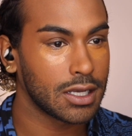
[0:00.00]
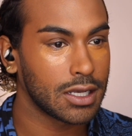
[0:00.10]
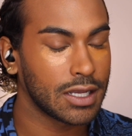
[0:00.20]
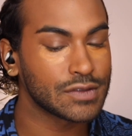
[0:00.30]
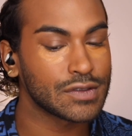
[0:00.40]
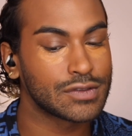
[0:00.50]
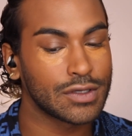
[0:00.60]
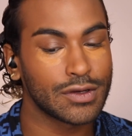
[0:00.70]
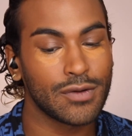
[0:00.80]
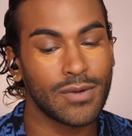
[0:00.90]
I also
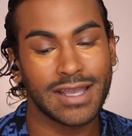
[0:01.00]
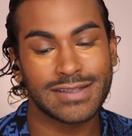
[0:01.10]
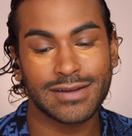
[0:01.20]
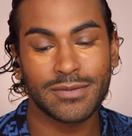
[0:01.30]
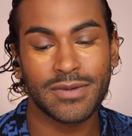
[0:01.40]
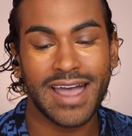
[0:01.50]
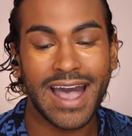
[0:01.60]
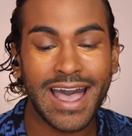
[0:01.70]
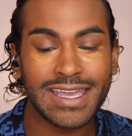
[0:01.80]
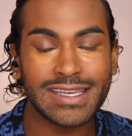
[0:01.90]
don't know why I started with
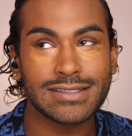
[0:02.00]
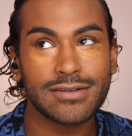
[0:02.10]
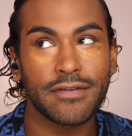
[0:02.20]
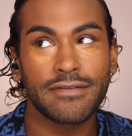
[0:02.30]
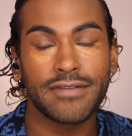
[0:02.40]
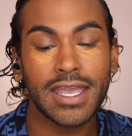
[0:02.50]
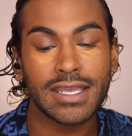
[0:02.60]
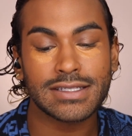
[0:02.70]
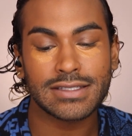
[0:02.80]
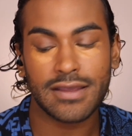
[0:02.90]
eyes or
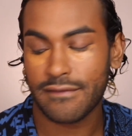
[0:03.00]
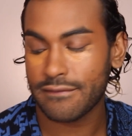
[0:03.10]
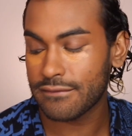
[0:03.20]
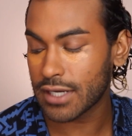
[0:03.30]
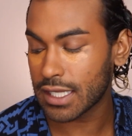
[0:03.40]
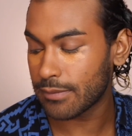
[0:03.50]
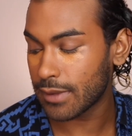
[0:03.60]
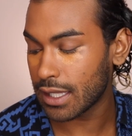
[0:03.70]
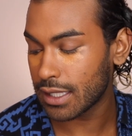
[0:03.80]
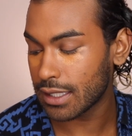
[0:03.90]
face. Freak
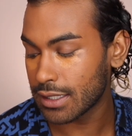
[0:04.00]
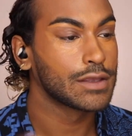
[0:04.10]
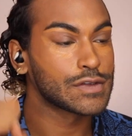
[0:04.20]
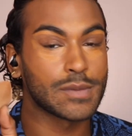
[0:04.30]
me. So